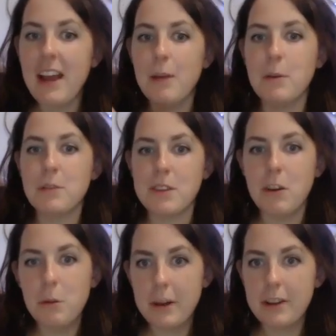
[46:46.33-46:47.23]
I'll post the
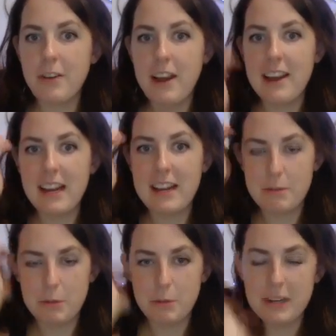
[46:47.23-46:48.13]
homework thread and I
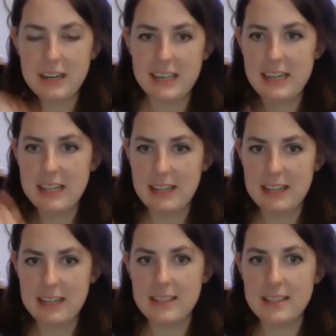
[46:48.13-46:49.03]
will work on getting
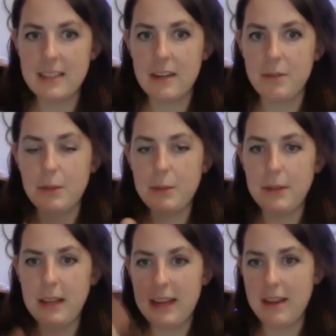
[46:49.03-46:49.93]
this
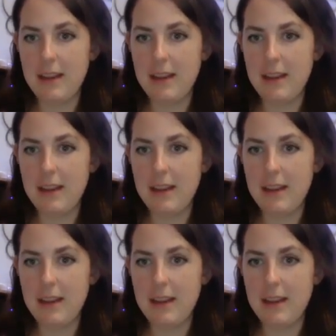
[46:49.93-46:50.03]
replay